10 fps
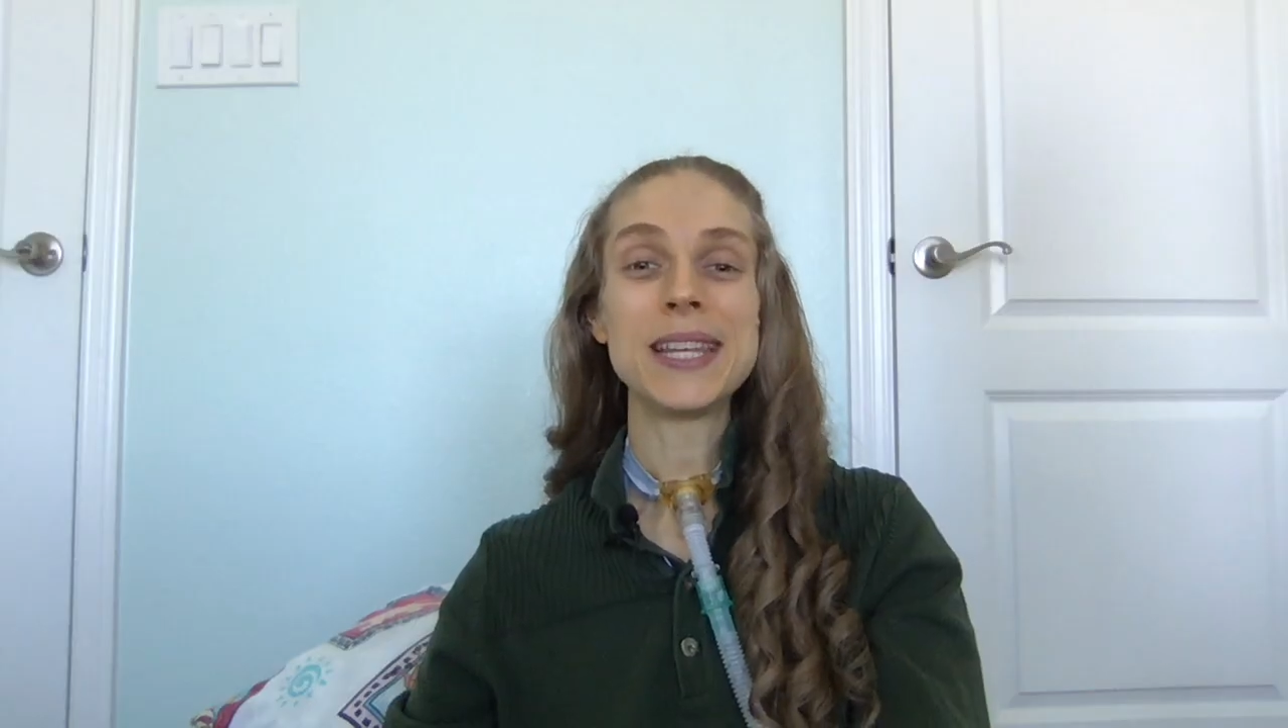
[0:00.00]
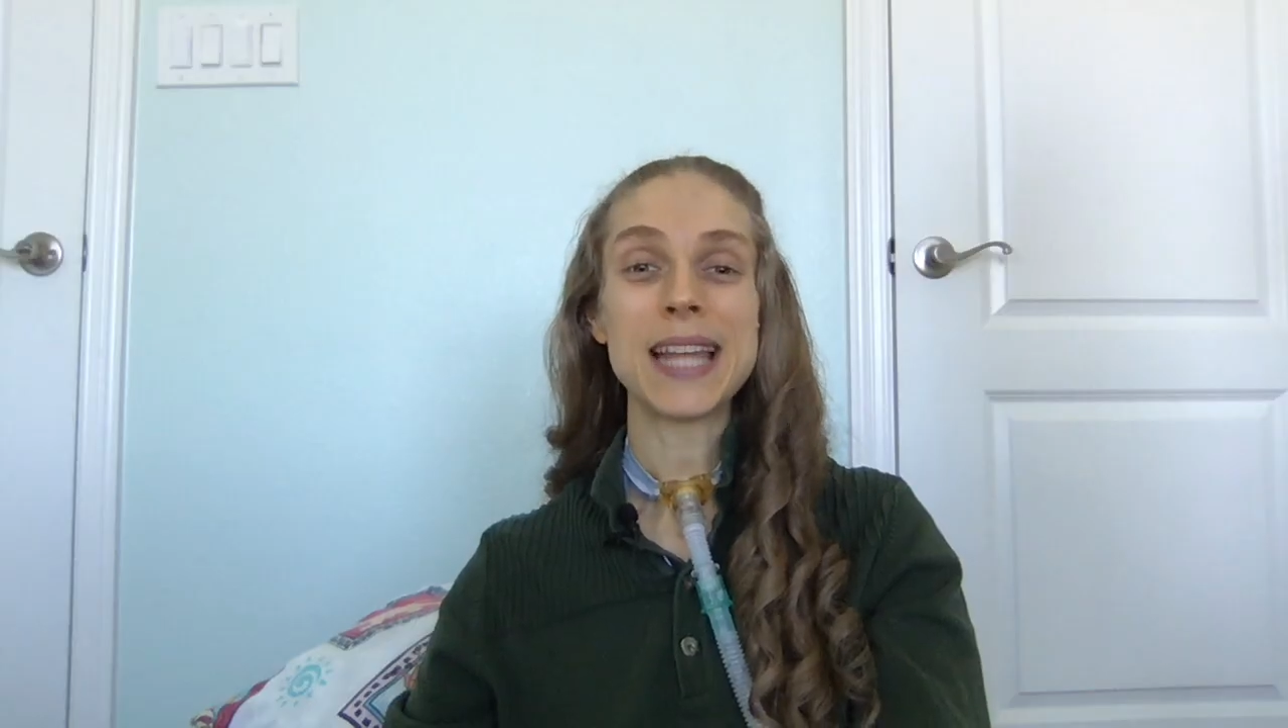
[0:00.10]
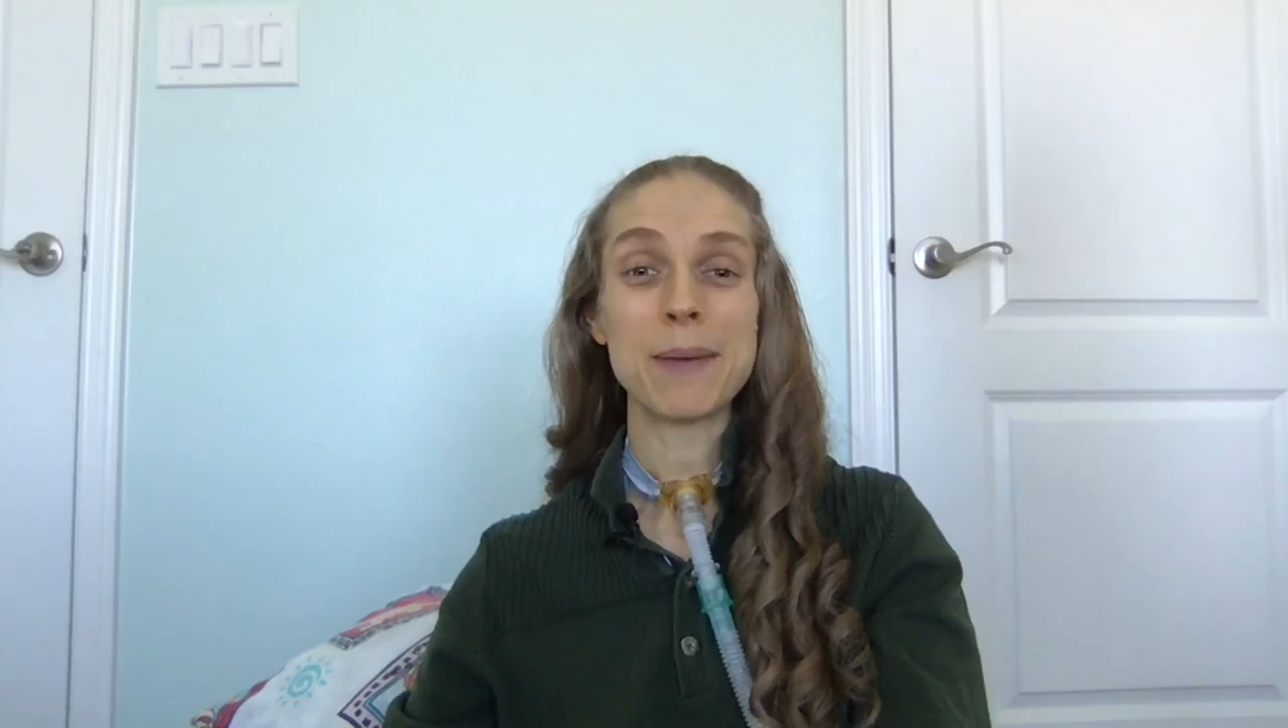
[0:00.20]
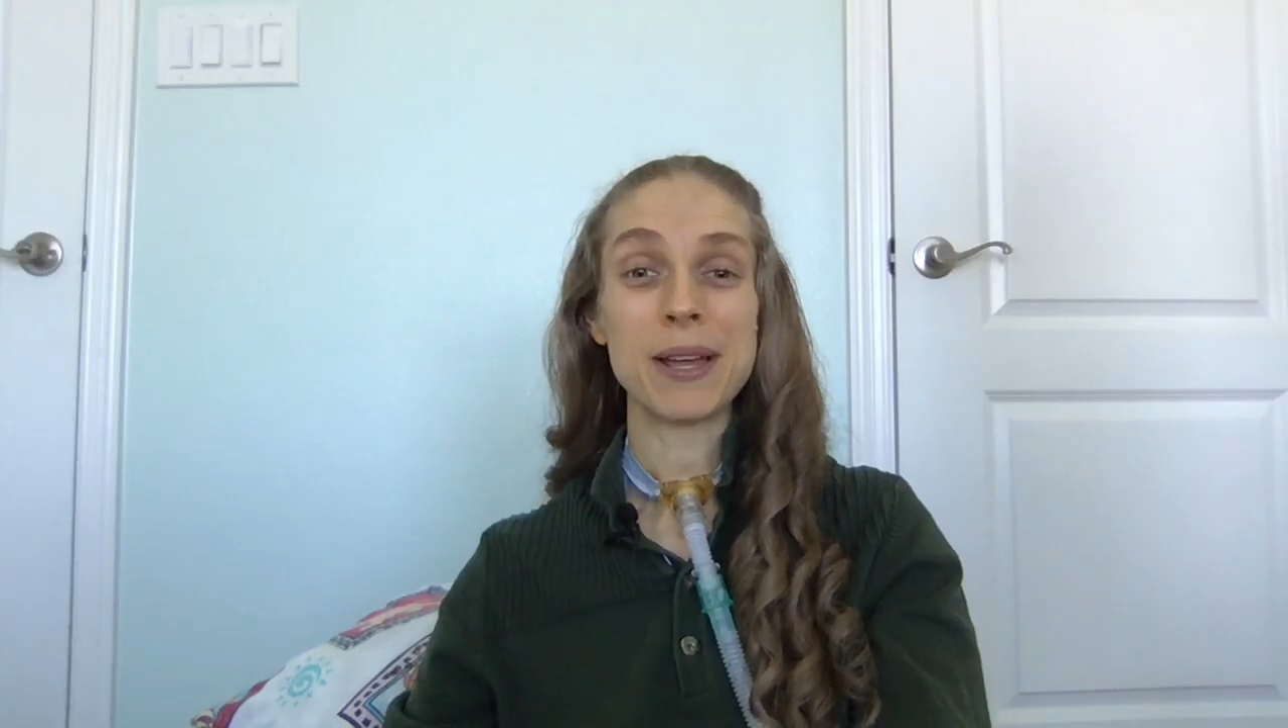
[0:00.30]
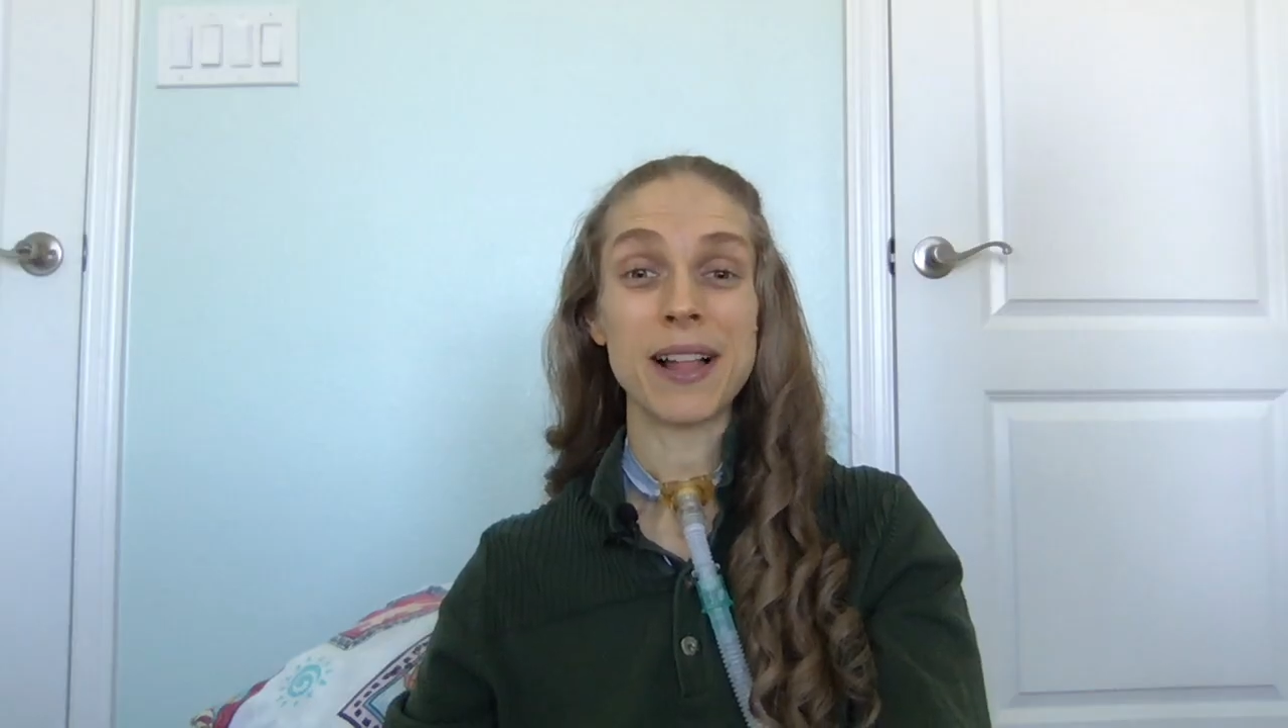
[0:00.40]

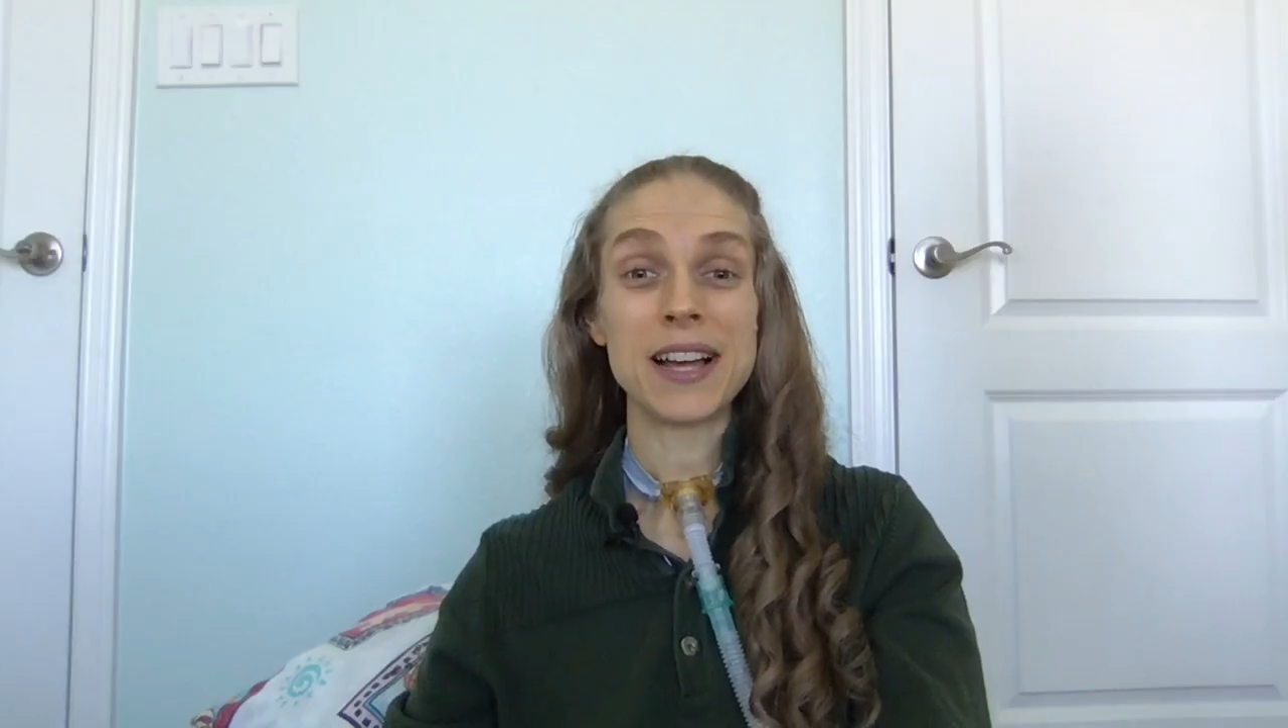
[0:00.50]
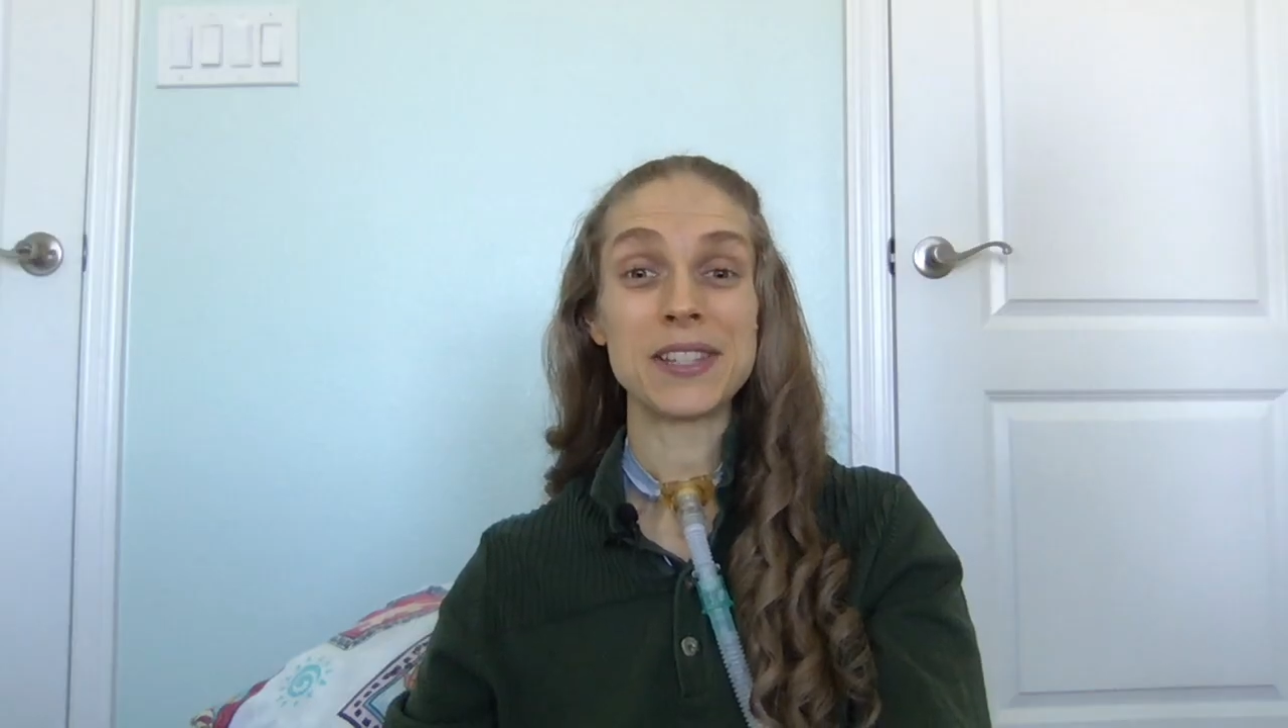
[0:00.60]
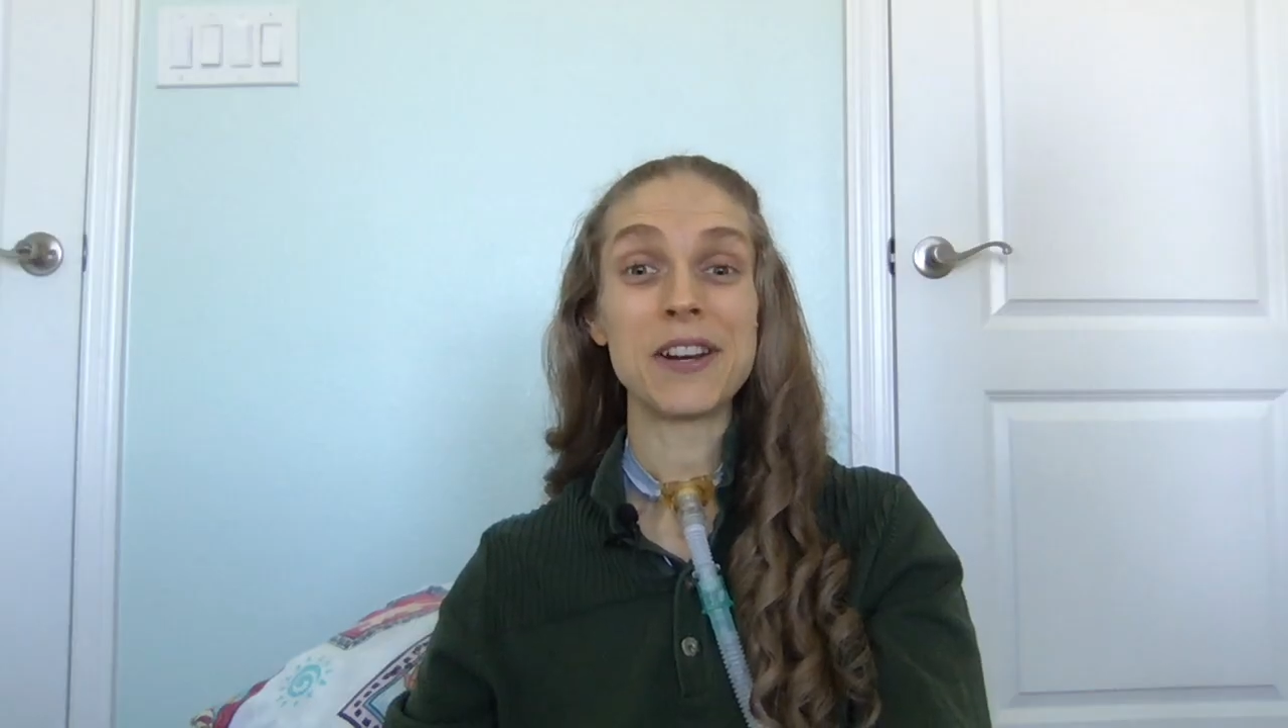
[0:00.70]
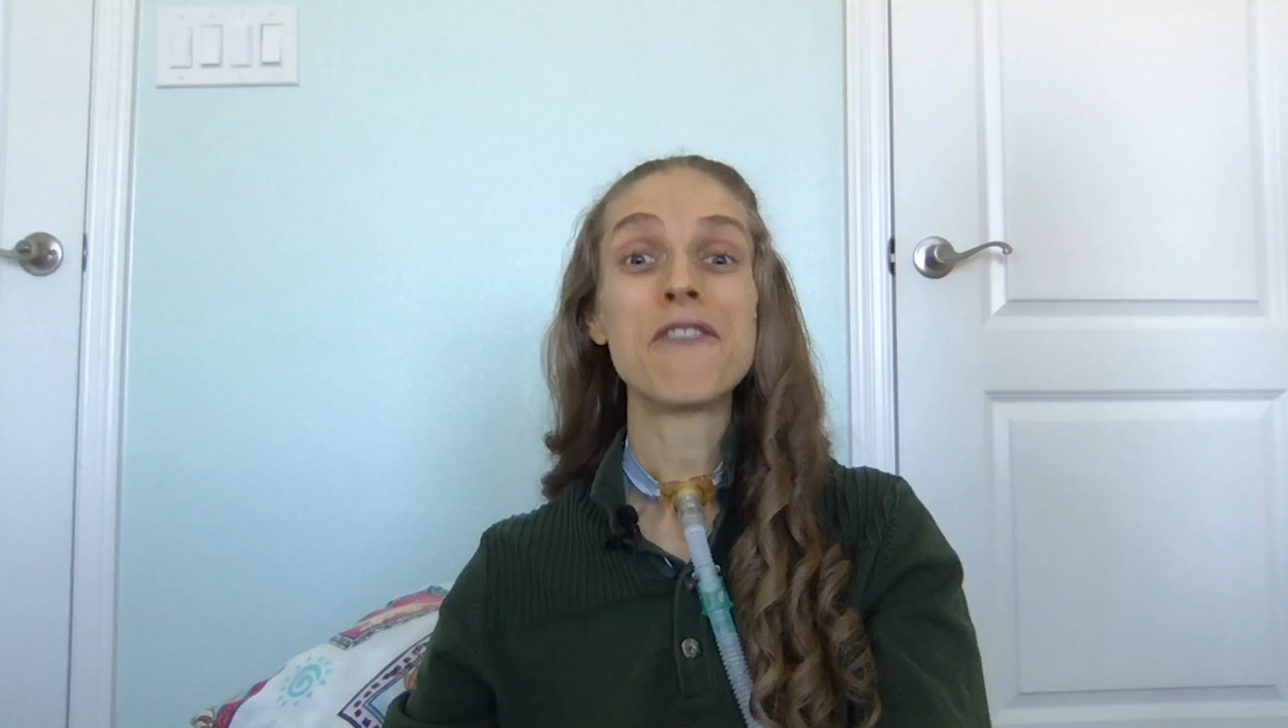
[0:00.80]
nebulizer